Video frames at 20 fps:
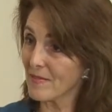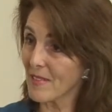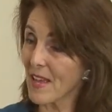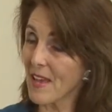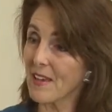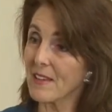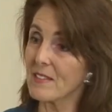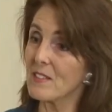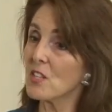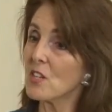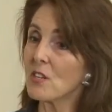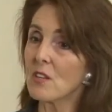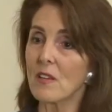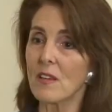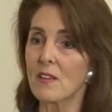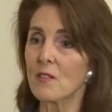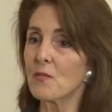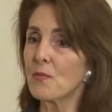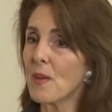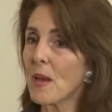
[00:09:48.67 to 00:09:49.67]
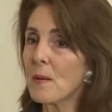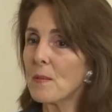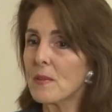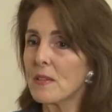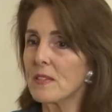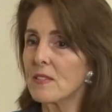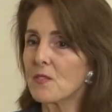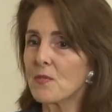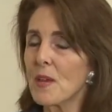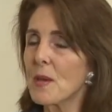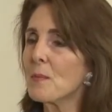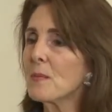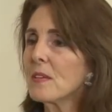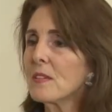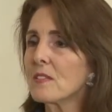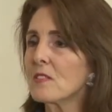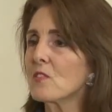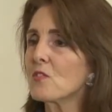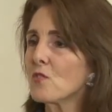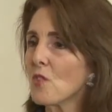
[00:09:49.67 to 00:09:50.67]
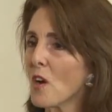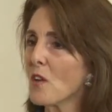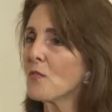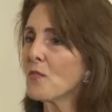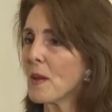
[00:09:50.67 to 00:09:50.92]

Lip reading: And in families, strong